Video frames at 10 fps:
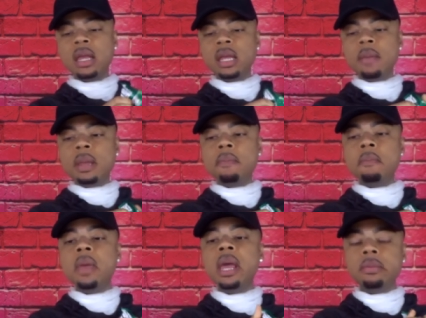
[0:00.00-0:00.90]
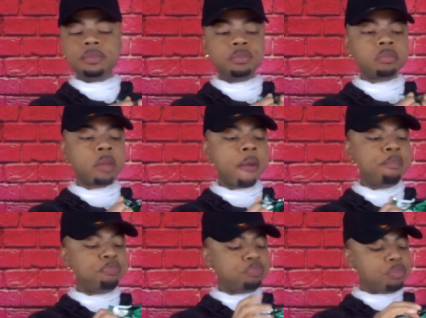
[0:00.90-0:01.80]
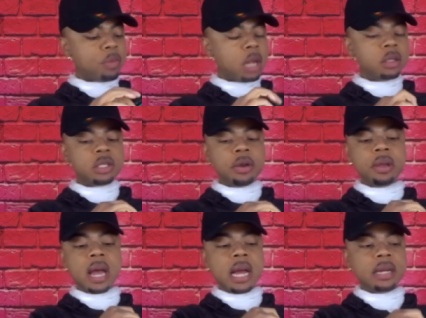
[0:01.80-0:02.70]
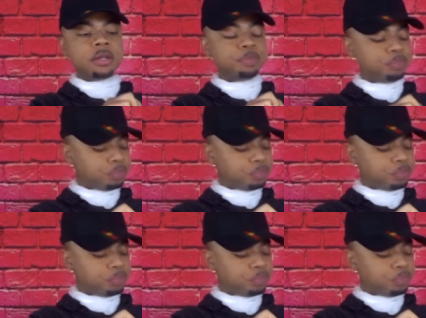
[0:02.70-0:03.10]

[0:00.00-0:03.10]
Gimme me. So you guys.